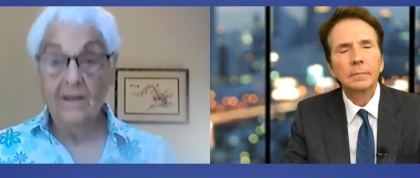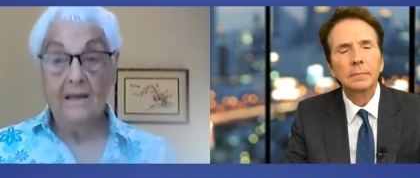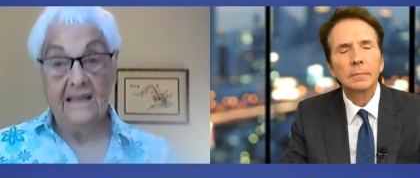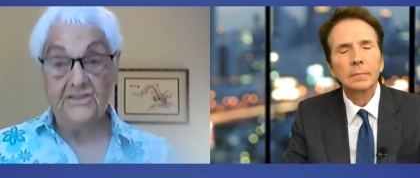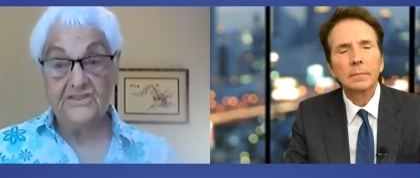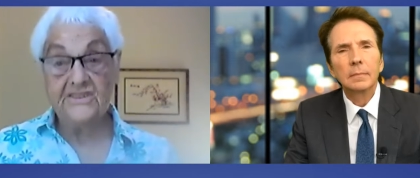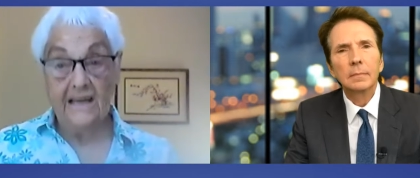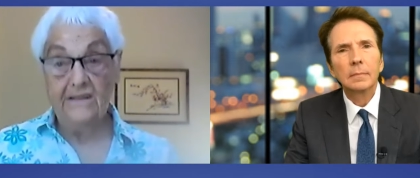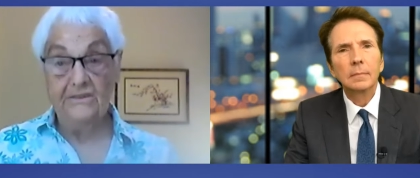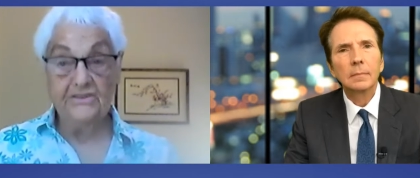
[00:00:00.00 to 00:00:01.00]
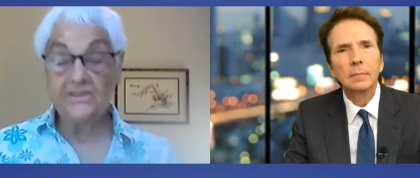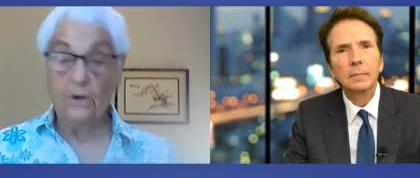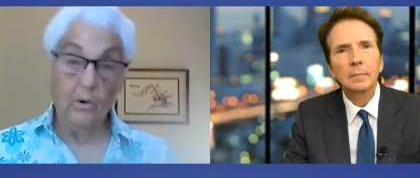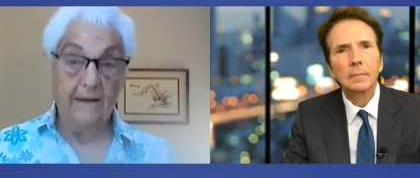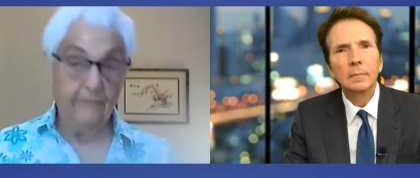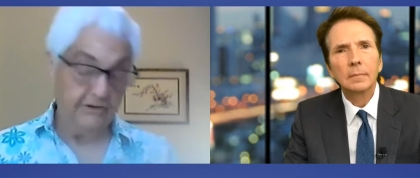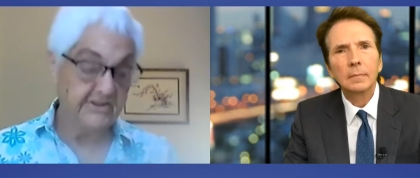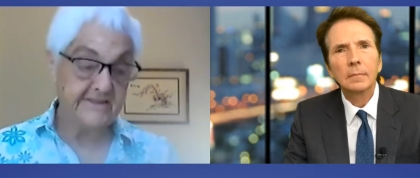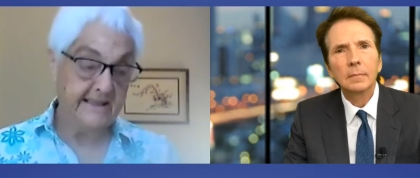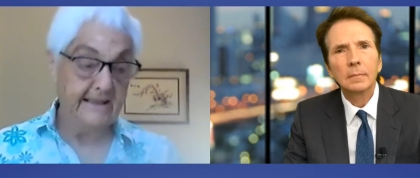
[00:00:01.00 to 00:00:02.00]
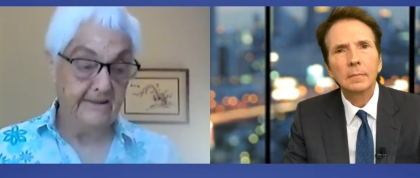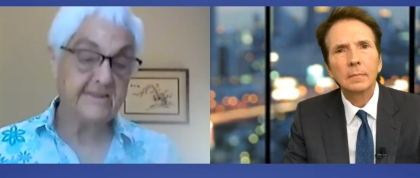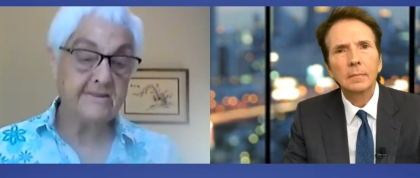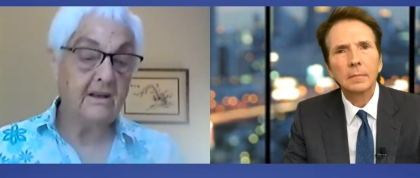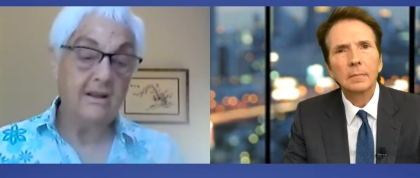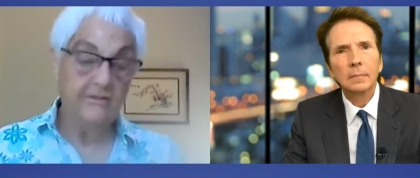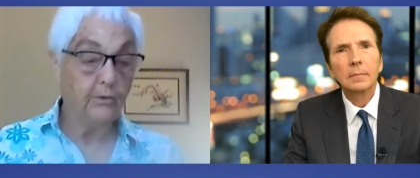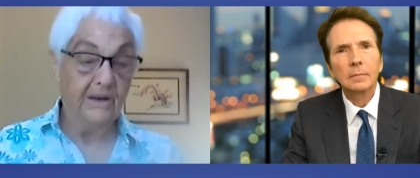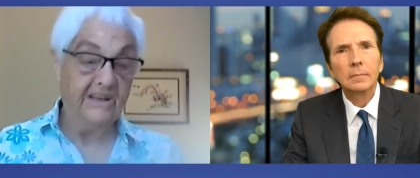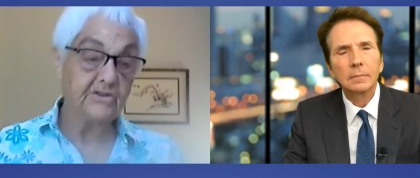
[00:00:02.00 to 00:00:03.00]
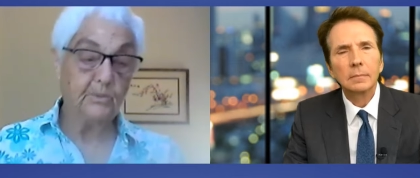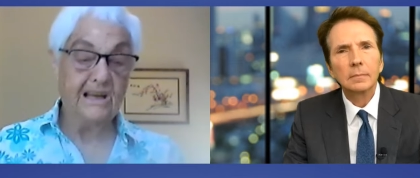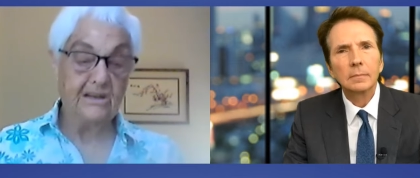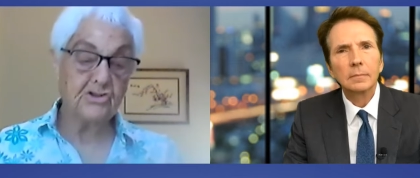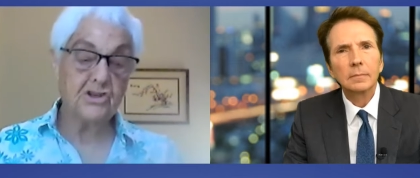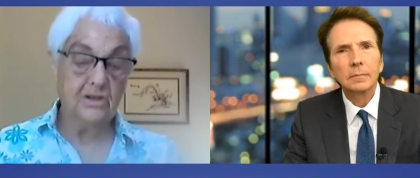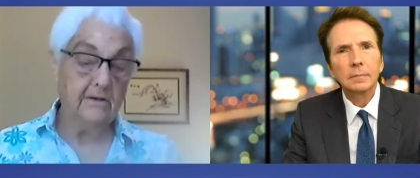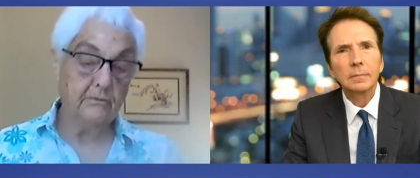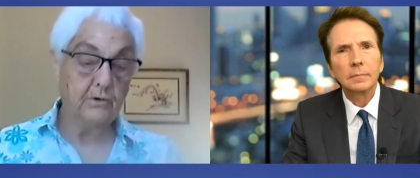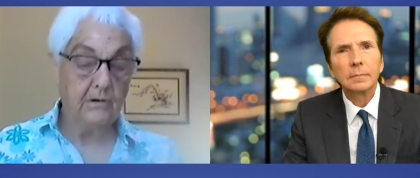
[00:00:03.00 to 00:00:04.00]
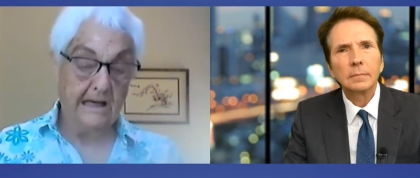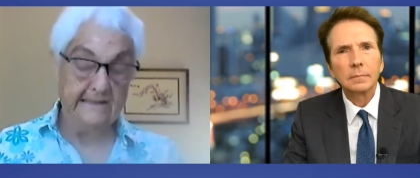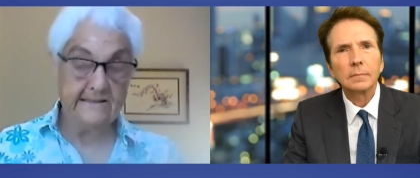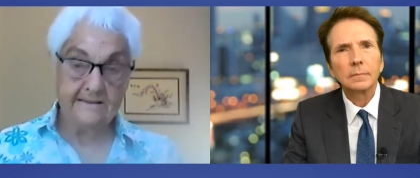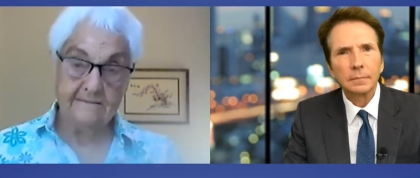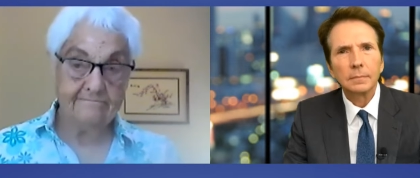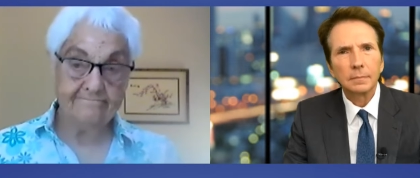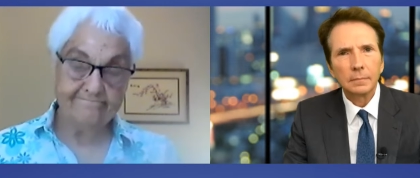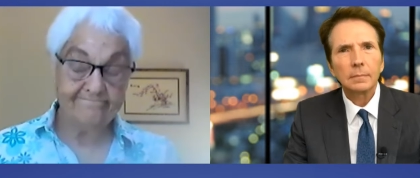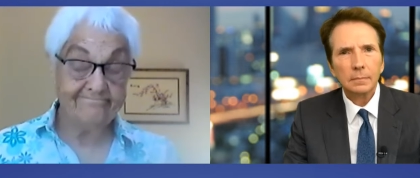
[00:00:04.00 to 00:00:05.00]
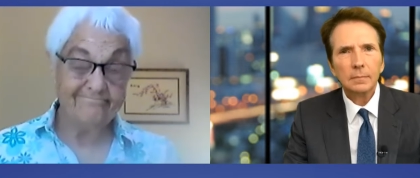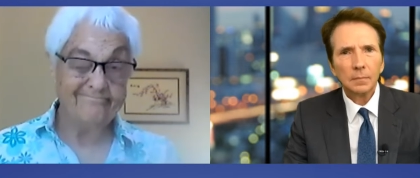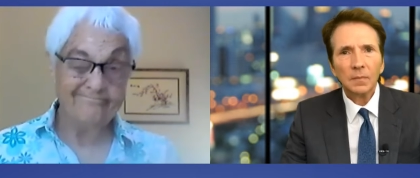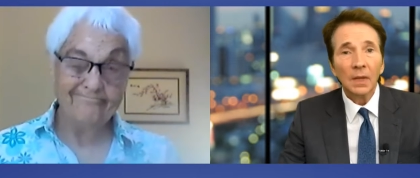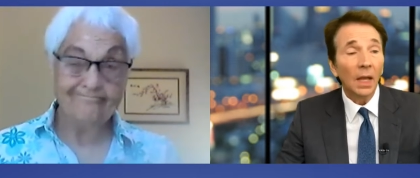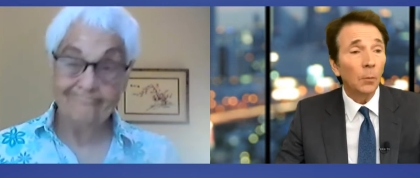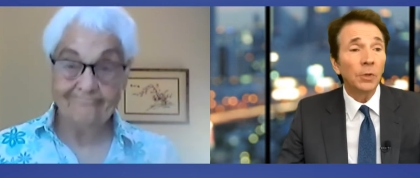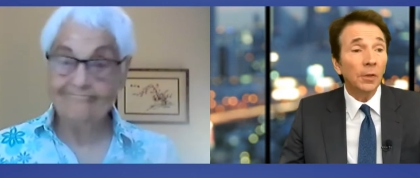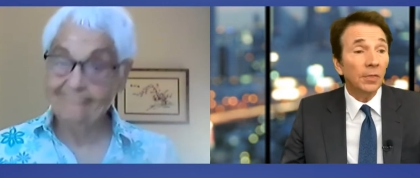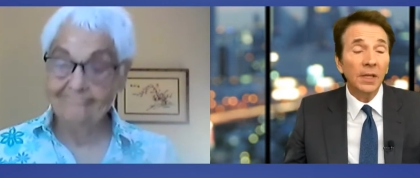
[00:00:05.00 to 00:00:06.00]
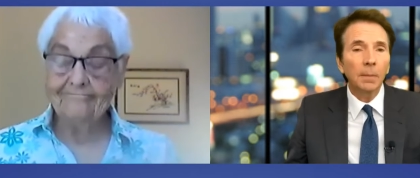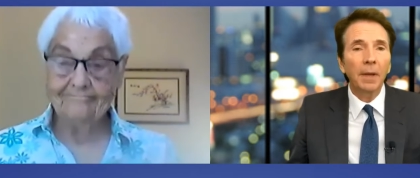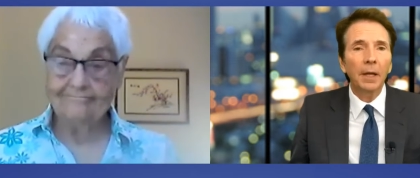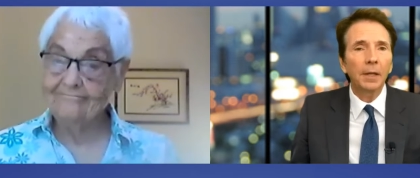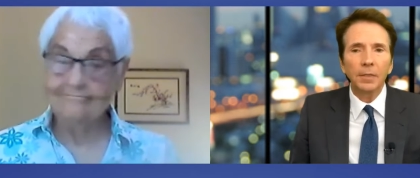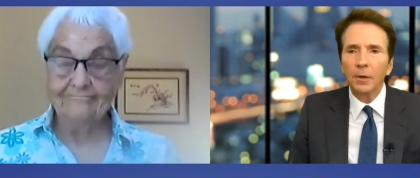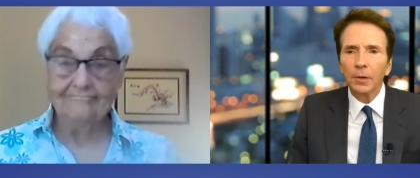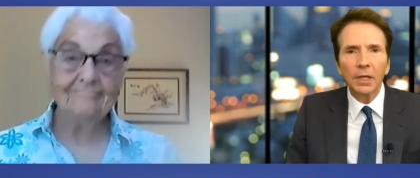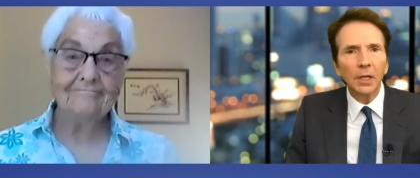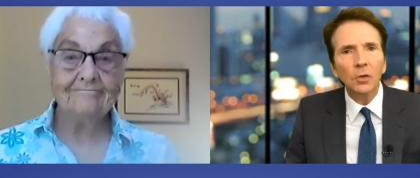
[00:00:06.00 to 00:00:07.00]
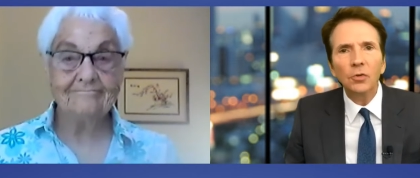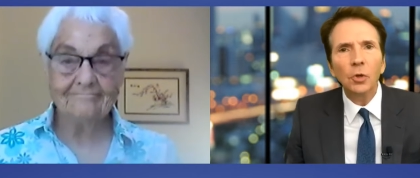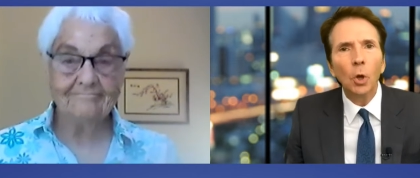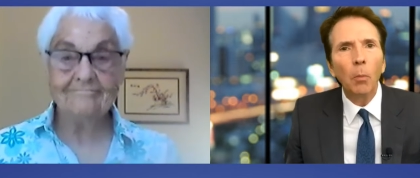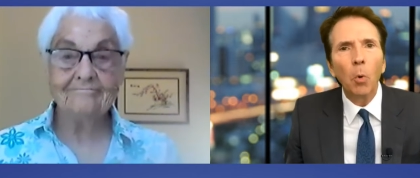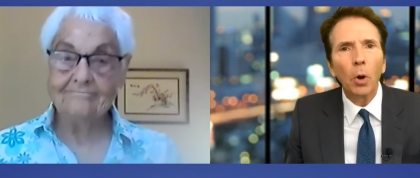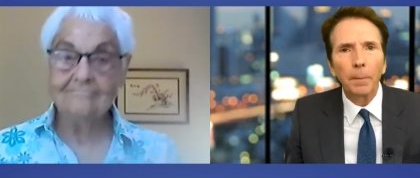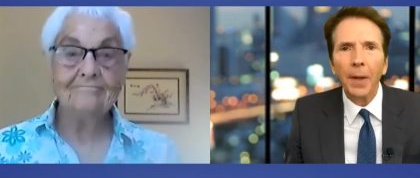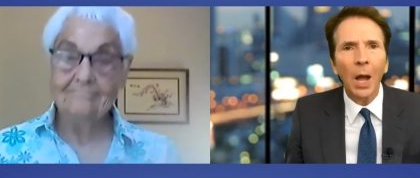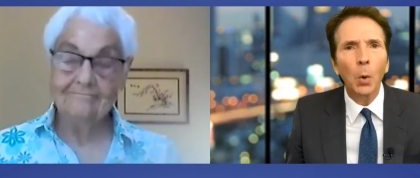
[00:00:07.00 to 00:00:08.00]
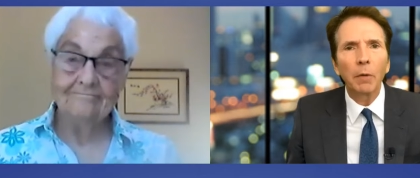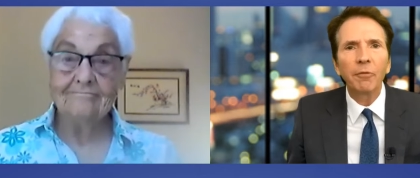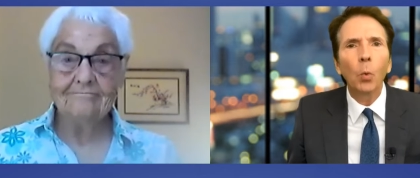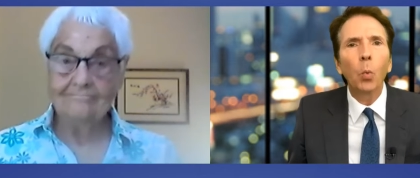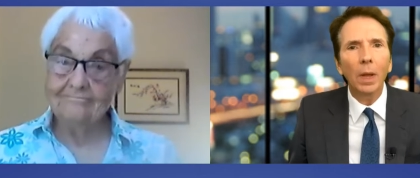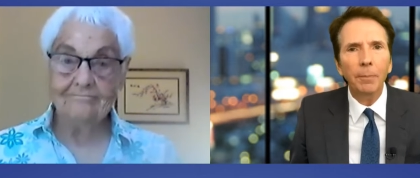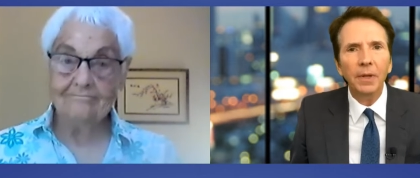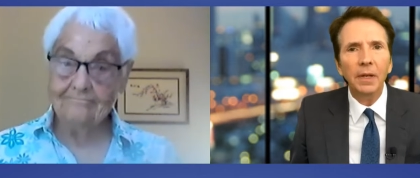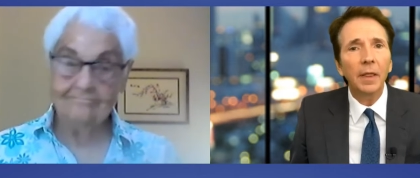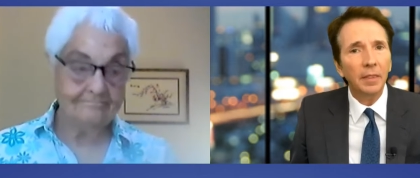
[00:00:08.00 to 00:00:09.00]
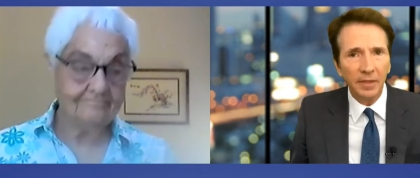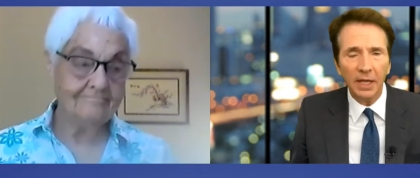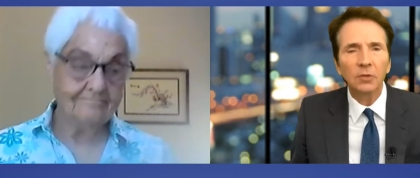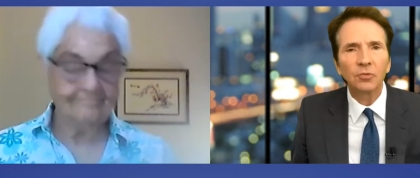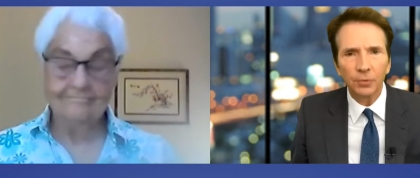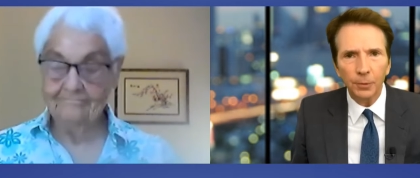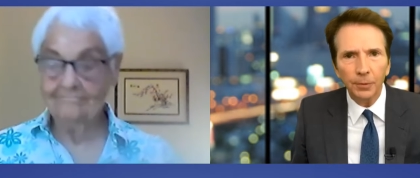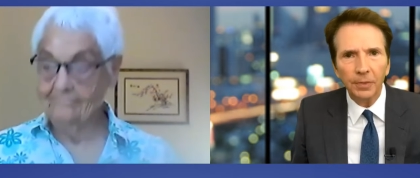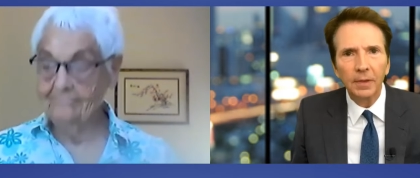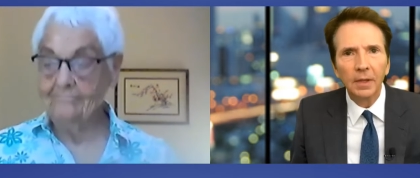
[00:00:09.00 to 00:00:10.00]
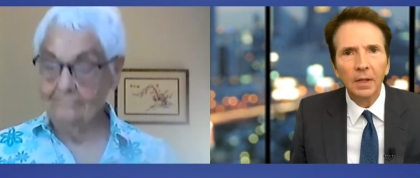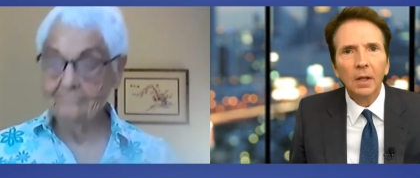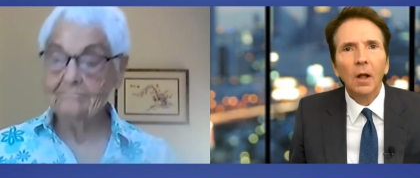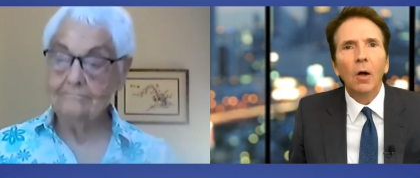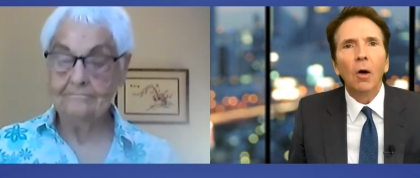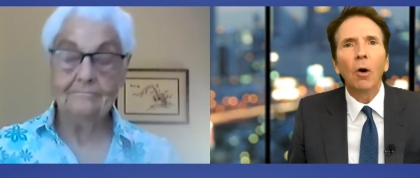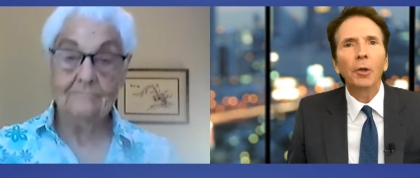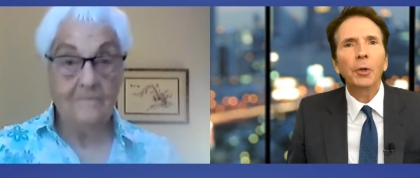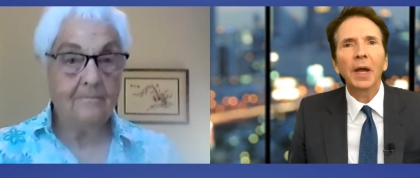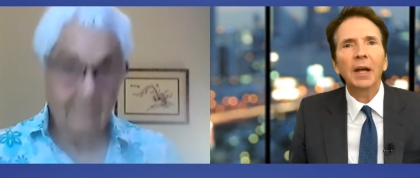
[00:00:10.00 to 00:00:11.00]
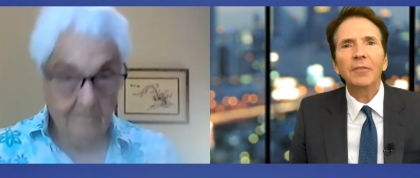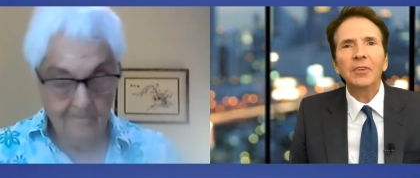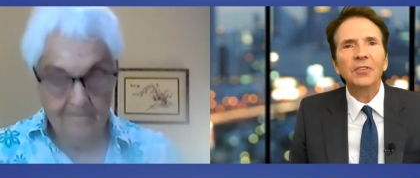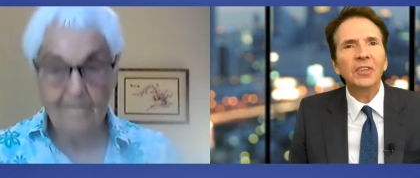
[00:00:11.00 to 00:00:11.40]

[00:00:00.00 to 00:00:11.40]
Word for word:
Speaker 1: it's done so ever since the resurrection of Christ.
Speaker 2: And when you think about it, there is no more powerful weapon than truth. All you have to